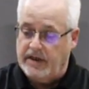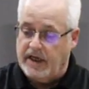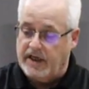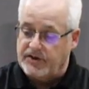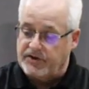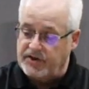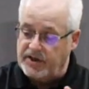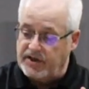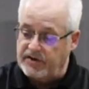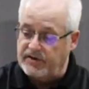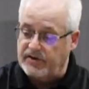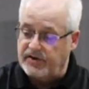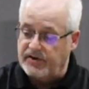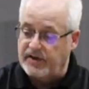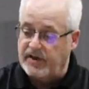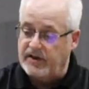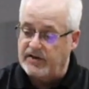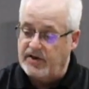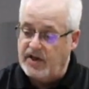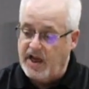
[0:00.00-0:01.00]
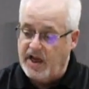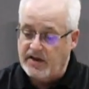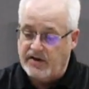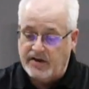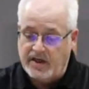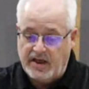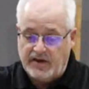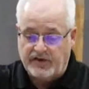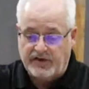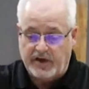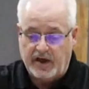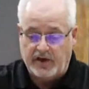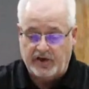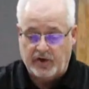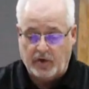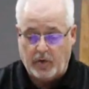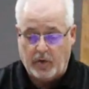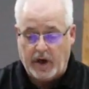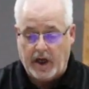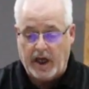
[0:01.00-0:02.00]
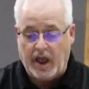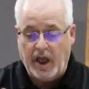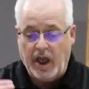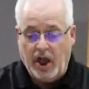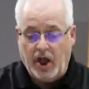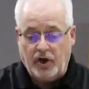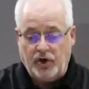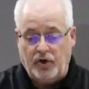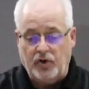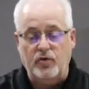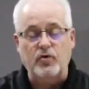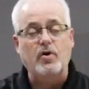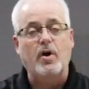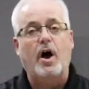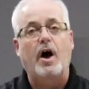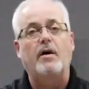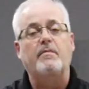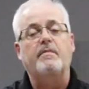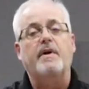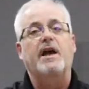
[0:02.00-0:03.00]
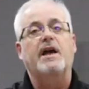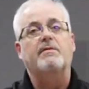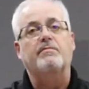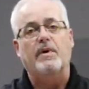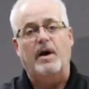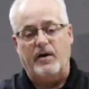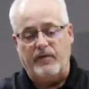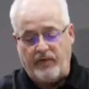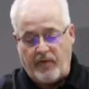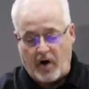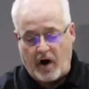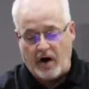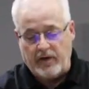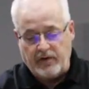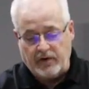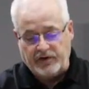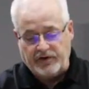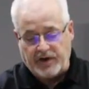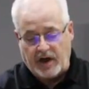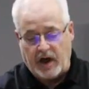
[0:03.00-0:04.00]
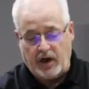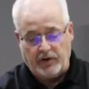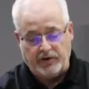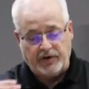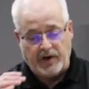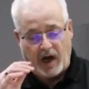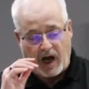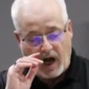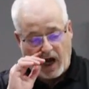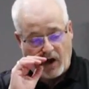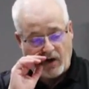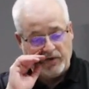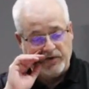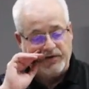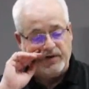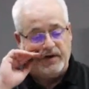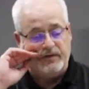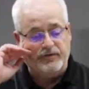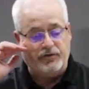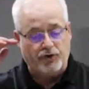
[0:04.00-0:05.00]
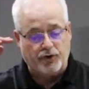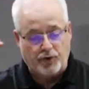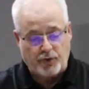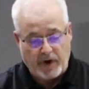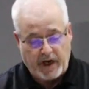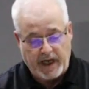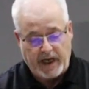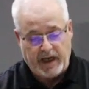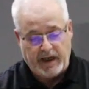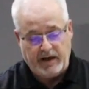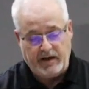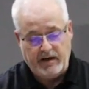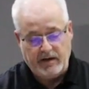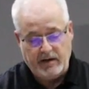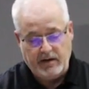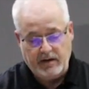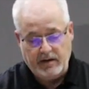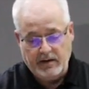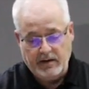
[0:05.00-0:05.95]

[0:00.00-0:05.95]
And Jesus said, "Take these things away. Do not make my Father's house a house of trade."